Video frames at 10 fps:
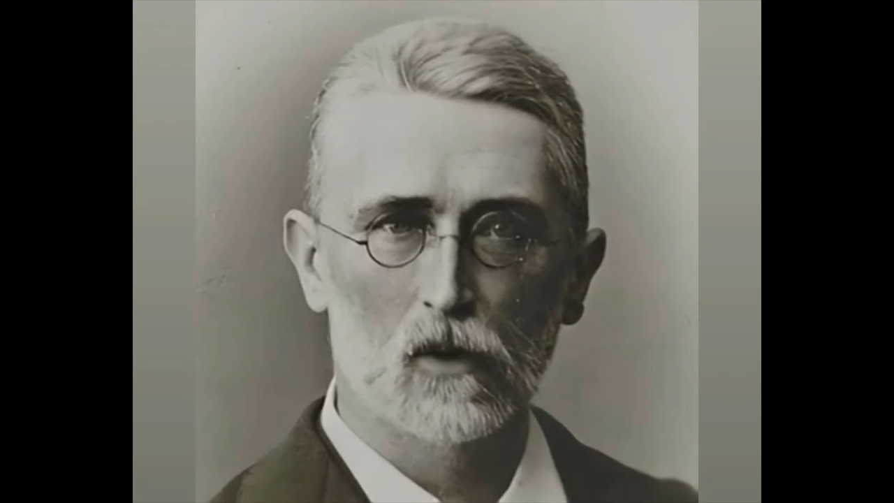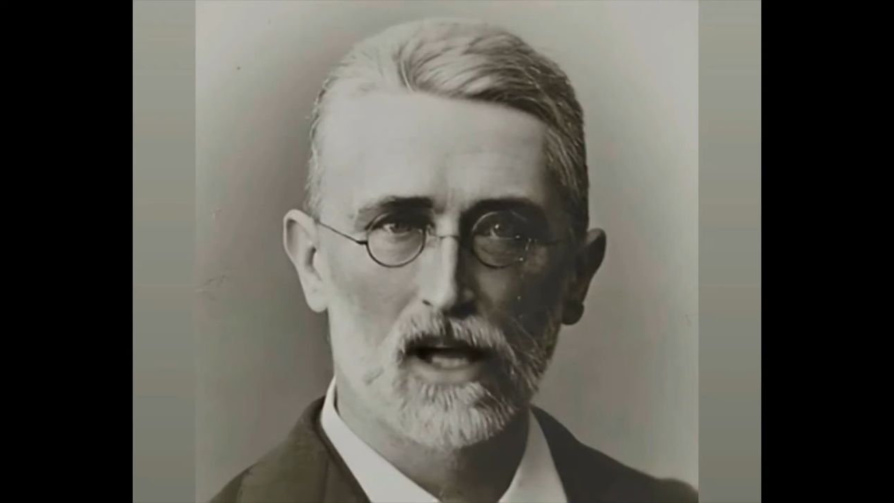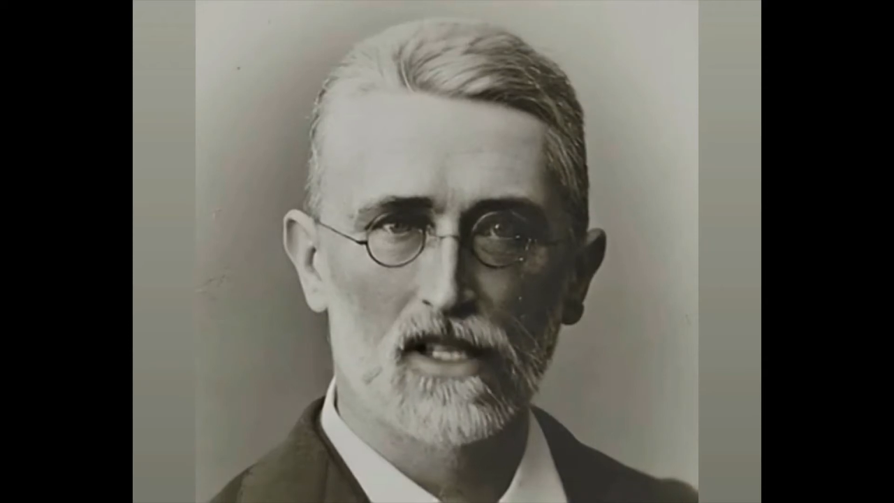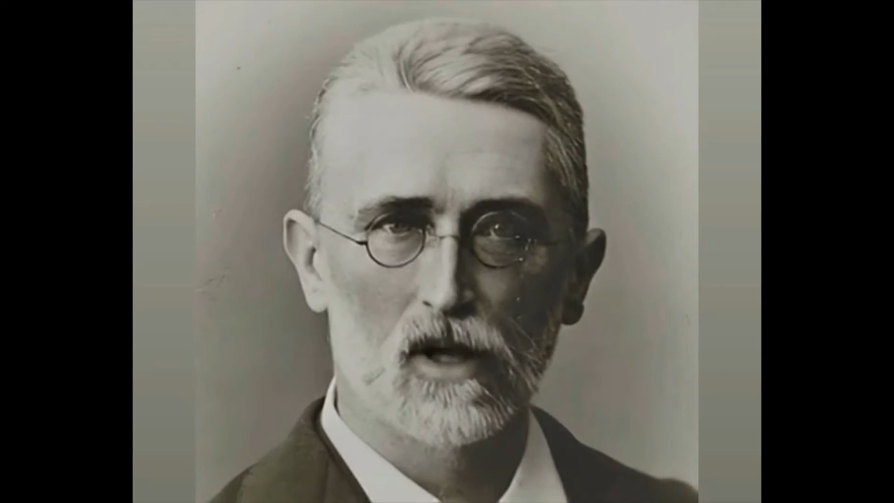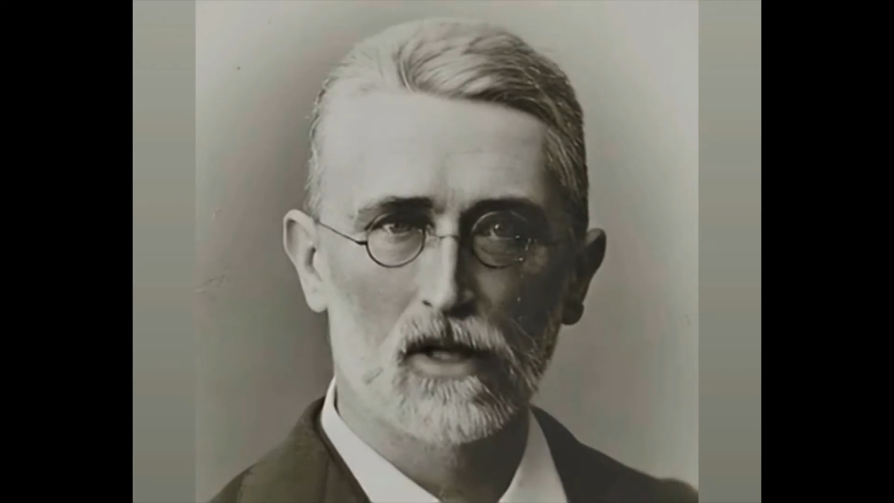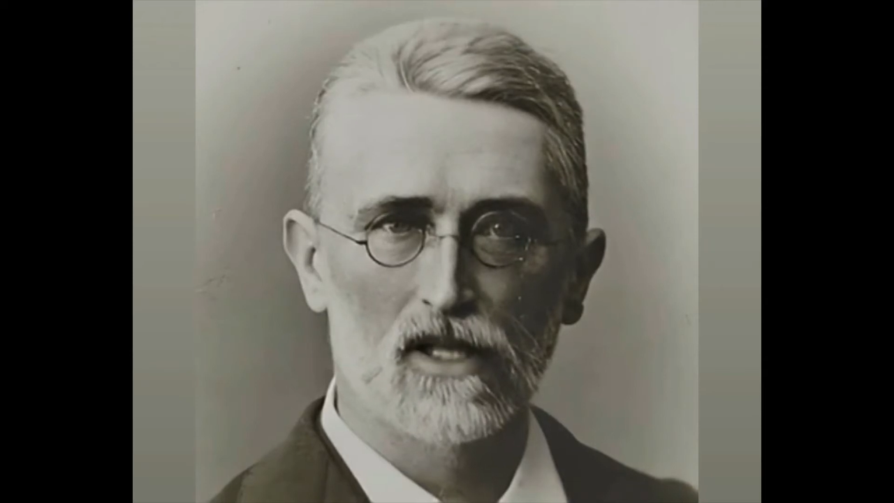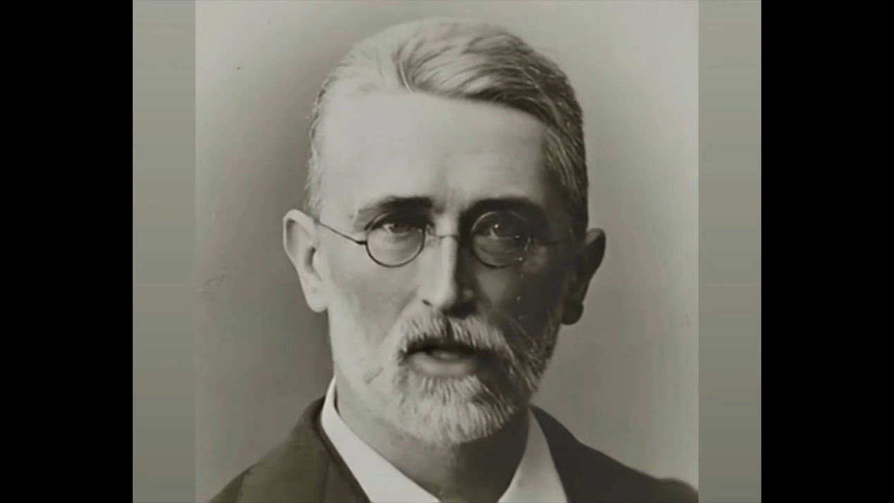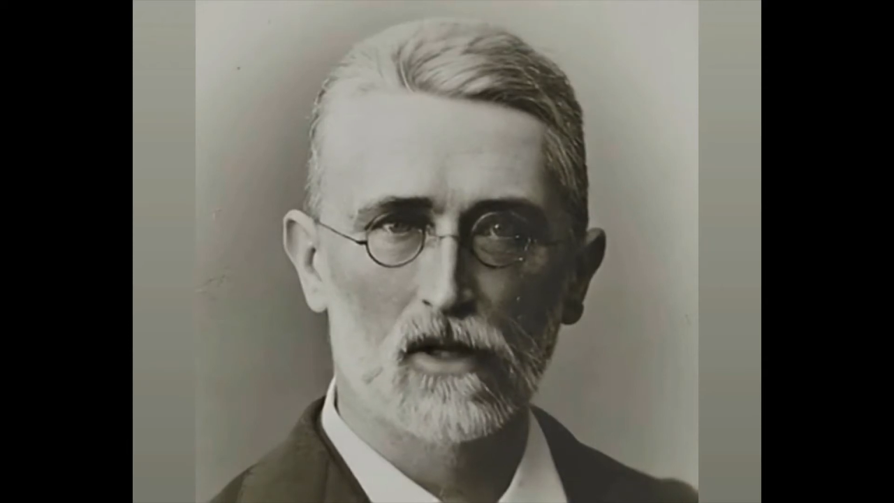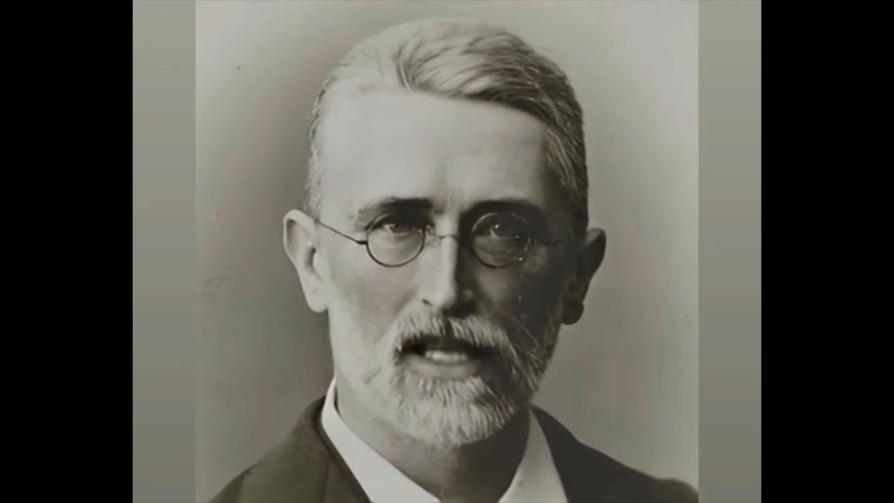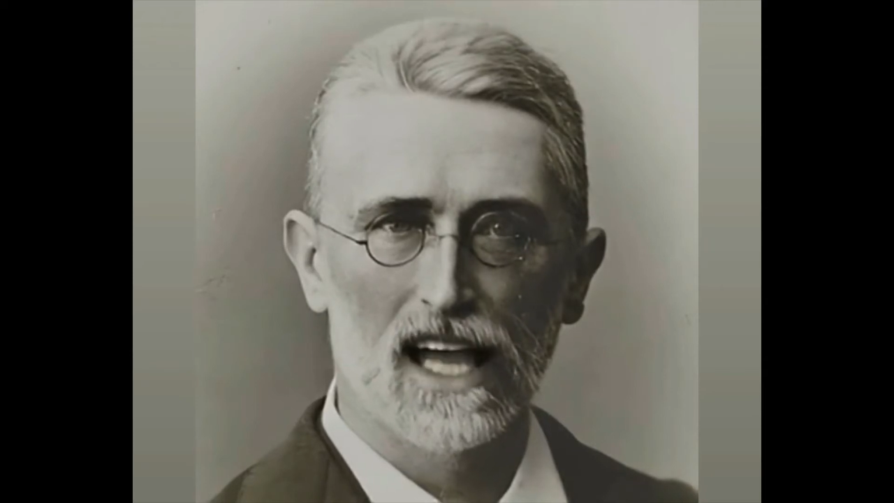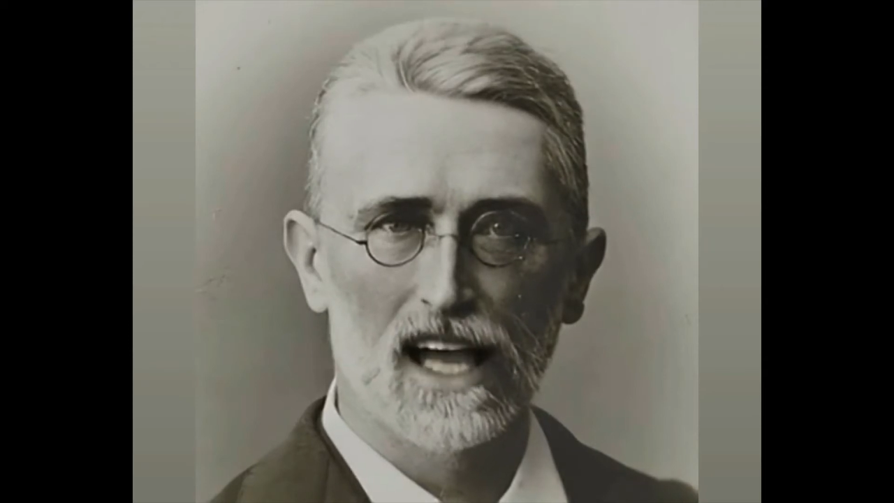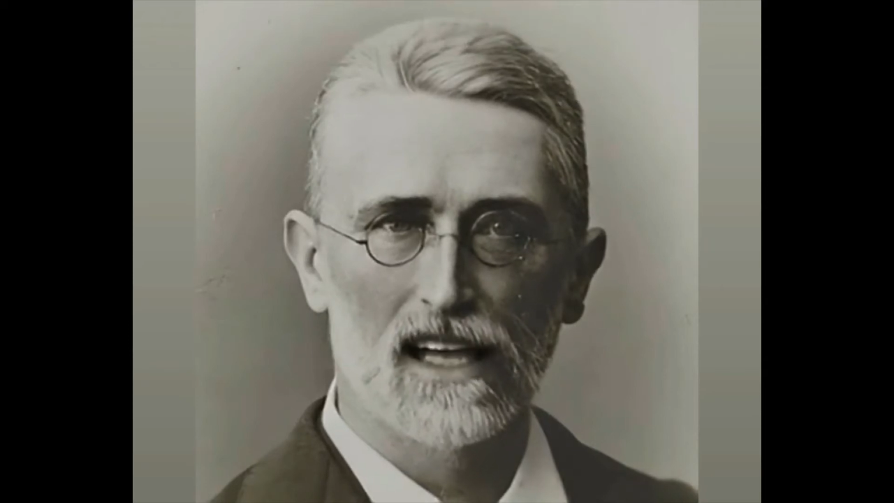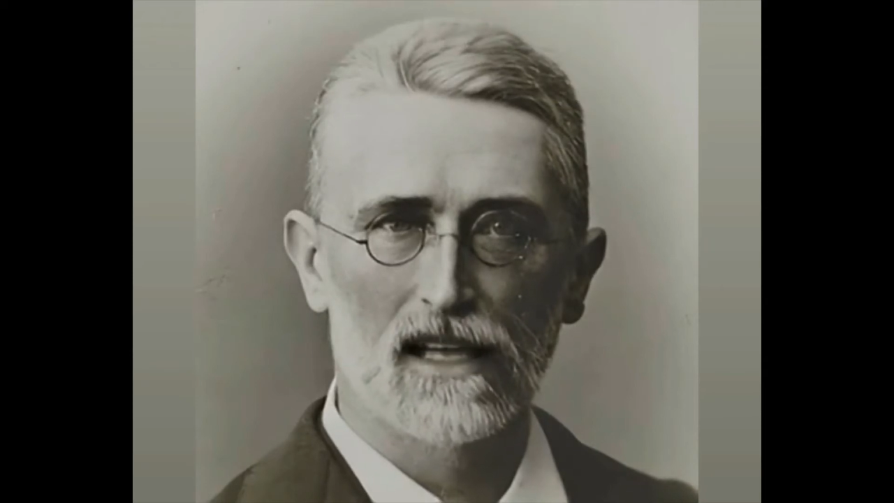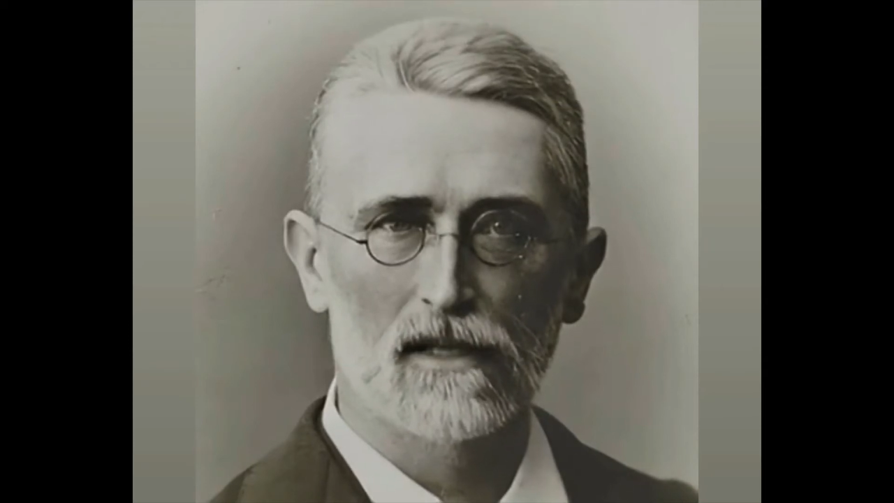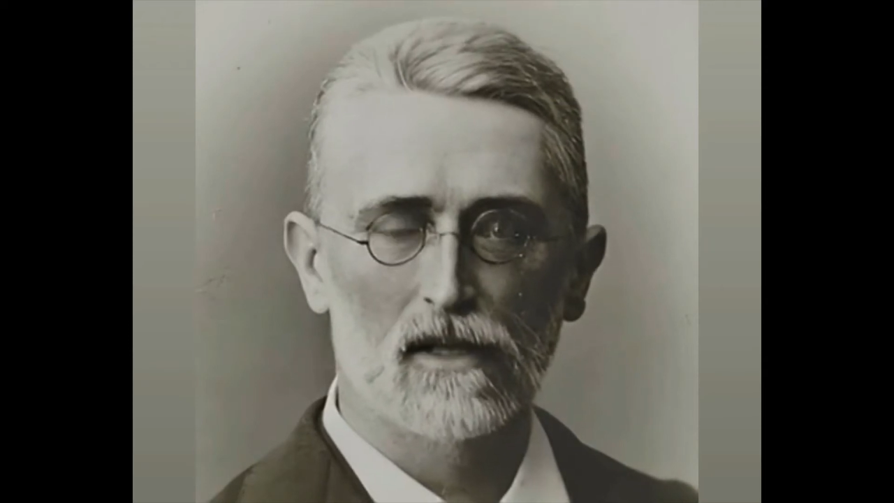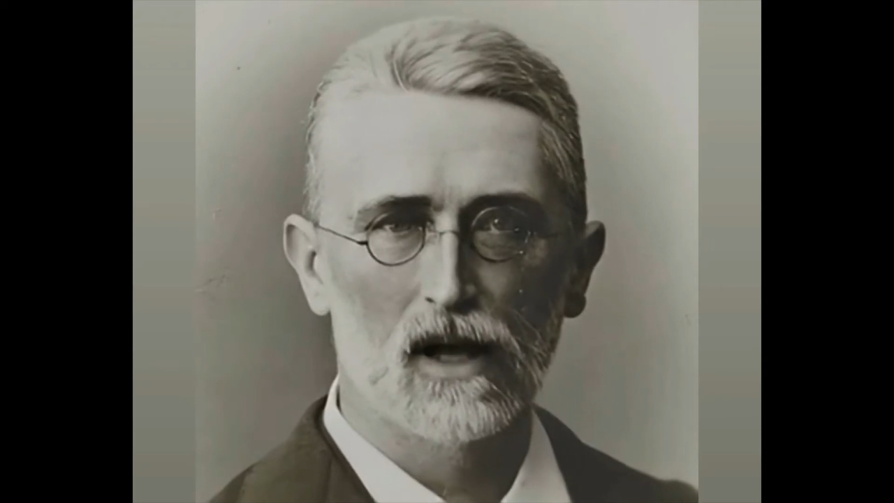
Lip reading: We are going to rely